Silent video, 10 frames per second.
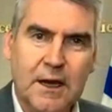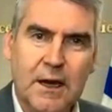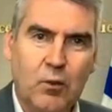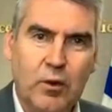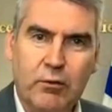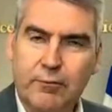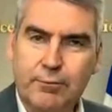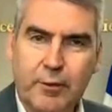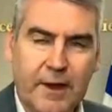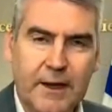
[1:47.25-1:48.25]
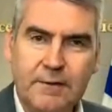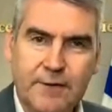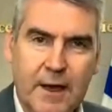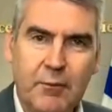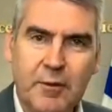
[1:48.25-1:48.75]
Uh, we were preventing
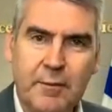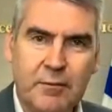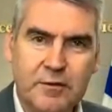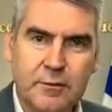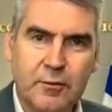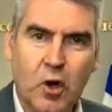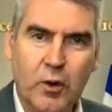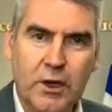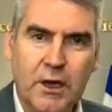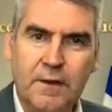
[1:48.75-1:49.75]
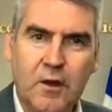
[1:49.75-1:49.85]
family members from going in.